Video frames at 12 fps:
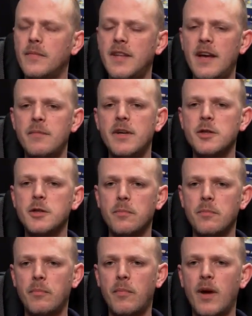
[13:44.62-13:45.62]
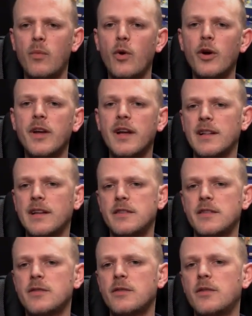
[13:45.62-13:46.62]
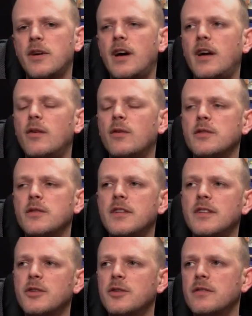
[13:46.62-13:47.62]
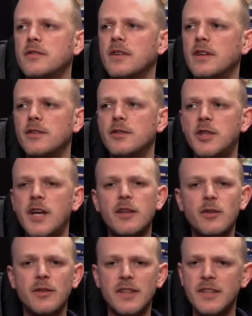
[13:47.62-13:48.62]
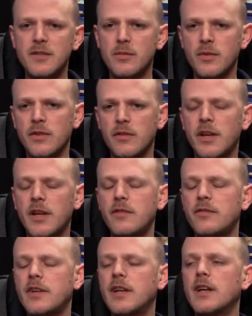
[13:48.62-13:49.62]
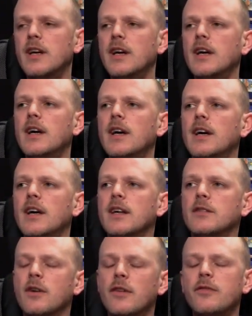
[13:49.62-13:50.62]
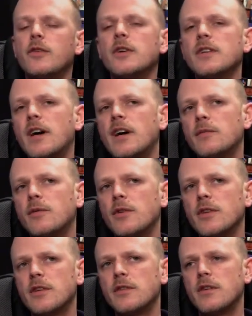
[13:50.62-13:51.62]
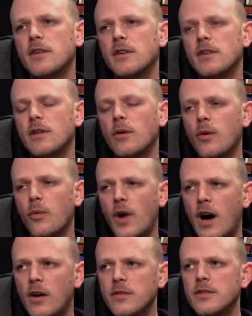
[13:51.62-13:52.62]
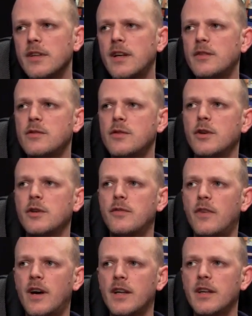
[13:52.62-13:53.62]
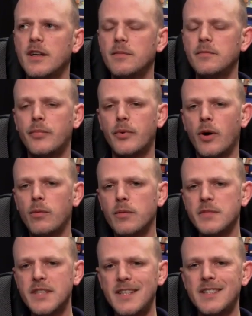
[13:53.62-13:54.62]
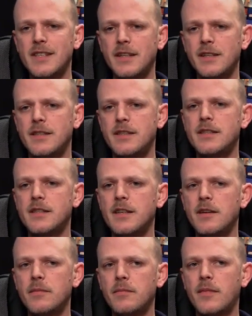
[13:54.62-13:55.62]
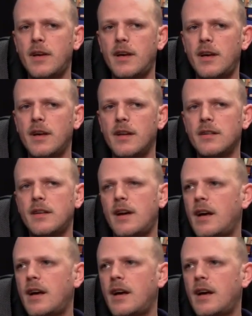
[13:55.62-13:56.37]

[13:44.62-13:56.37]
damage my working laser. So I also didn't check on this one or anything. So I thought I'm gonna look around and search for other problems inside the system, and